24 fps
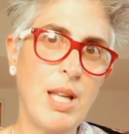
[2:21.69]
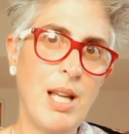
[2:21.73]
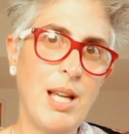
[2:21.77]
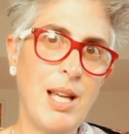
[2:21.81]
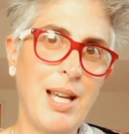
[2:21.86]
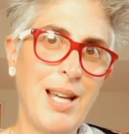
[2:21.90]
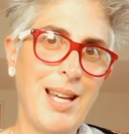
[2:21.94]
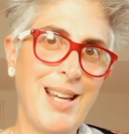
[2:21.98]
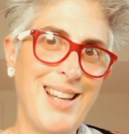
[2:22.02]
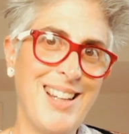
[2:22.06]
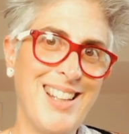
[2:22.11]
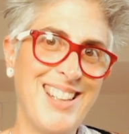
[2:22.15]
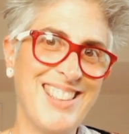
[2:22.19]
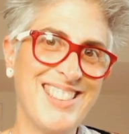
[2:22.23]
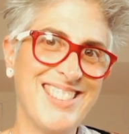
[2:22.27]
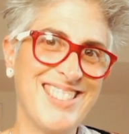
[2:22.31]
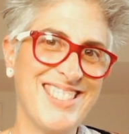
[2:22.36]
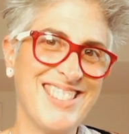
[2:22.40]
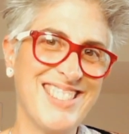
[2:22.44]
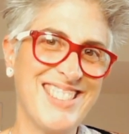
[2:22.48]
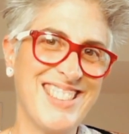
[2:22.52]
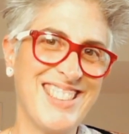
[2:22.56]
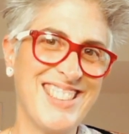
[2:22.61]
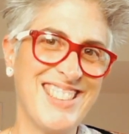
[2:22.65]

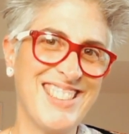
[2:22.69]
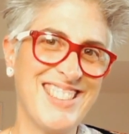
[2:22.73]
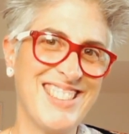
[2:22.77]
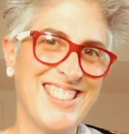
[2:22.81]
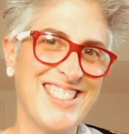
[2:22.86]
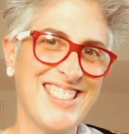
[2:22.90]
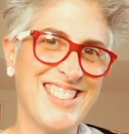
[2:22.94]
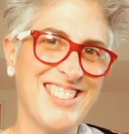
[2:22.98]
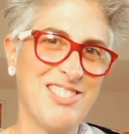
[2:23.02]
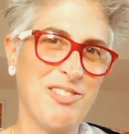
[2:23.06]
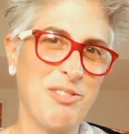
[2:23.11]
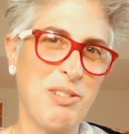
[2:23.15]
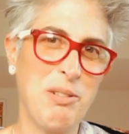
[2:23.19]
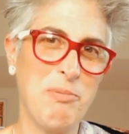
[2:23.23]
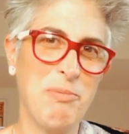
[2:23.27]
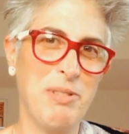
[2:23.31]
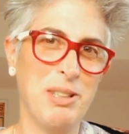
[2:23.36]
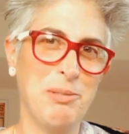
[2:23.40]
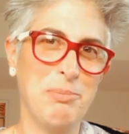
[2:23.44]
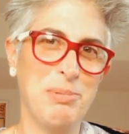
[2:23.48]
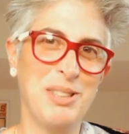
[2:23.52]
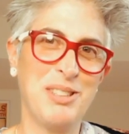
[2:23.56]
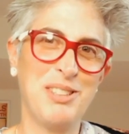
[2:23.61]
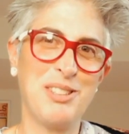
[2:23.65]
And we will
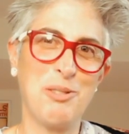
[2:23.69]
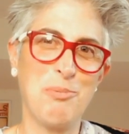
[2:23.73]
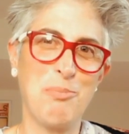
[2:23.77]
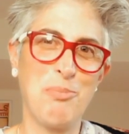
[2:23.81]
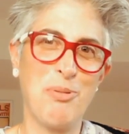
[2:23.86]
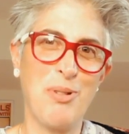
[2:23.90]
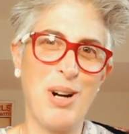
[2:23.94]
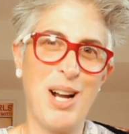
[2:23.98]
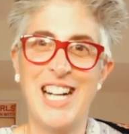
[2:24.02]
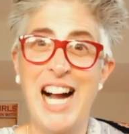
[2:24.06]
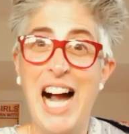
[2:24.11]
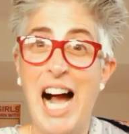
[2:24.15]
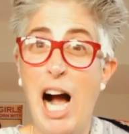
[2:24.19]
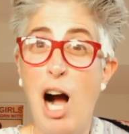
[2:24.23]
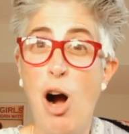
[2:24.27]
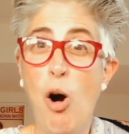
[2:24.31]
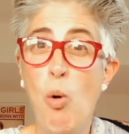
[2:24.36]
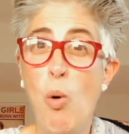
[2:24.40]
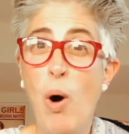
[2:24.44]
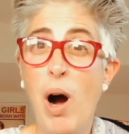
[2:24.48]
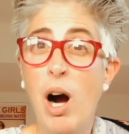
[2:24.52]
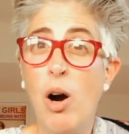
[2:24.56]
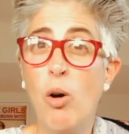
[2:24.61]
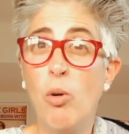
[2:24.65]
be surprised
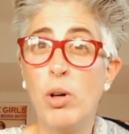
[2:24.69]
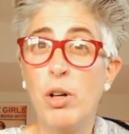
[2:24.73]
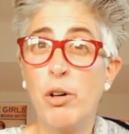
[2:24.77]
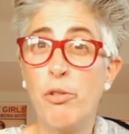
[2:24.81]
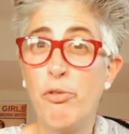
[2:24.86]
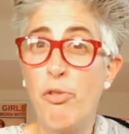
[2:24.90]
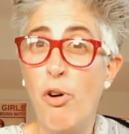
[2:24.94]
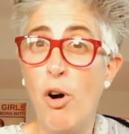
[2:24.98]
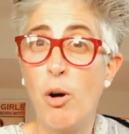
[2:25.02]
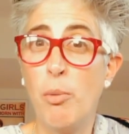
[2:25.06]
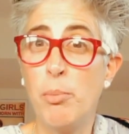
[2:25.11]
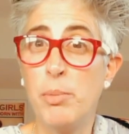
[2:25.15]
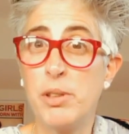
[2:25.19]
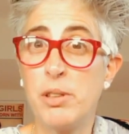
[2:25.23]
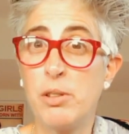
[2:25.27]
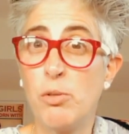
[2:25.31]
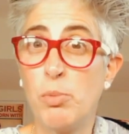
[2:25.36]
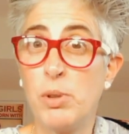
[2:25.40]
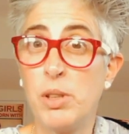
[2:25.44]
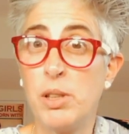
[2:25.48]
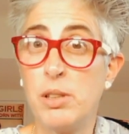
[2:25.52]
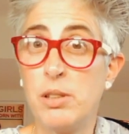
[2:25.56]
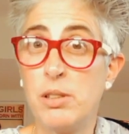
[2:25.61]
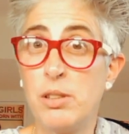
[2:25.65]
how our format
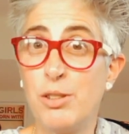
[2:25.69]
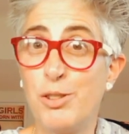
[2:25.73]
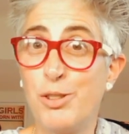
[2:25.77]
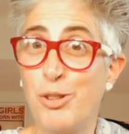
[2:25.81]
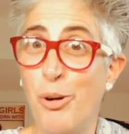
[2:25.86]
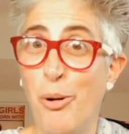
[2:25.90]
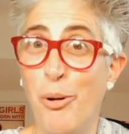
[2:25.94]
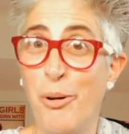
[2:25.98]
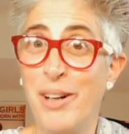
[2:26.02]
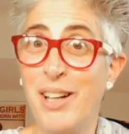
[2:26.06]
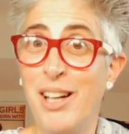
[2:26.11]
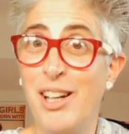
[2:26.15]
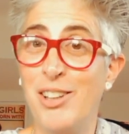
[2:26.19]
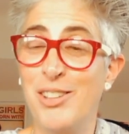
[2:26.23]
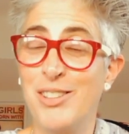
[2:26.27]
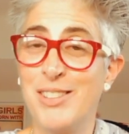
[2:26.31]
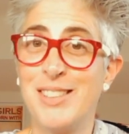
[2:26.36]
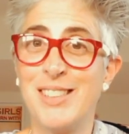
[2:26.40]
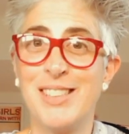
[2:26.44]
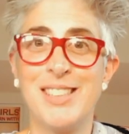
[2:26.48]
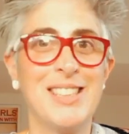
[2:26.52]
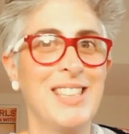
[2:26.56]
will turn out.